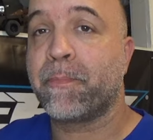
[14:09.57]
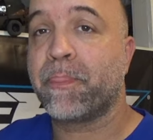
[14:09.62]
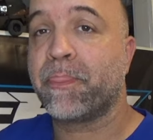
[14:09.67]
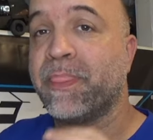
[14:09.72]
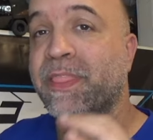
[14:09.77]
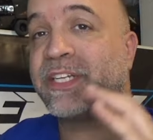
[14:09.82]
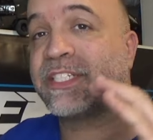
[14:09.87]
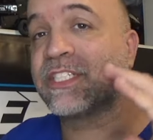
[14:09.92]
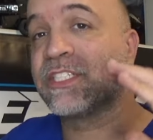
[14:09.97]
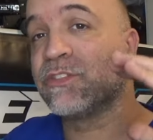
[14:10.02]

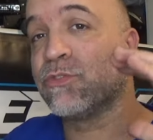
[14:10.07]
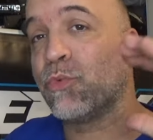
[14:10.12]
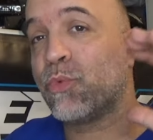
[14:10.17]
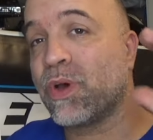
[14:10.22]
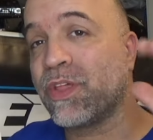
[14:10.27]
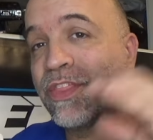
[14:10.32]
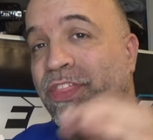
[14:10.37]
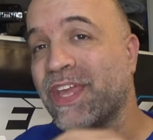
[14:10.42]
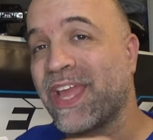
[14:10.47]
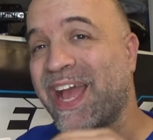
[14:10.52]
This is the
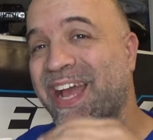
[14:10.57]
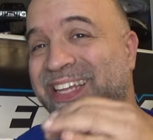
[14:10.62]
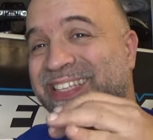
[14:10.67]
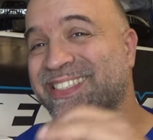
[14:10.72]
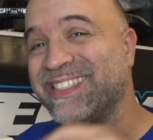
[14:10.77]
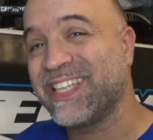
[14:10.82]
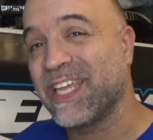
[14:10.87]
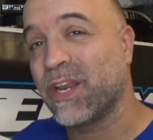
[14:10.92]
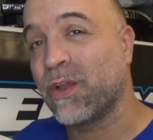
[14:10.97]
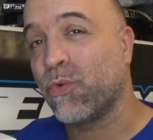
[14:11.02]
one thing I
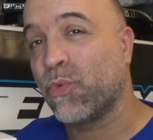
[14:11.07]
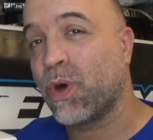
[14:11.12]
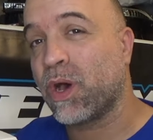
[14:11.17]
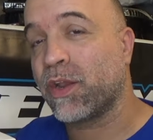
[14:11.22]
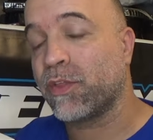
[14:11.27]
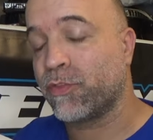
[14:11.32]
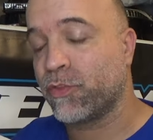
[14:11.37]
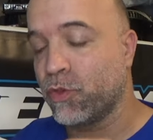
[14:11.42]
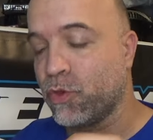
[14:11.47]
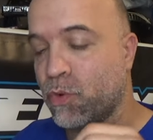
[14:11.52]
didn't
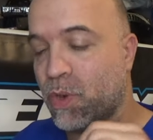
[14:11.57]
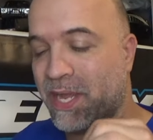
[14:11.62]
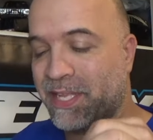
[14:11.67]
want to do.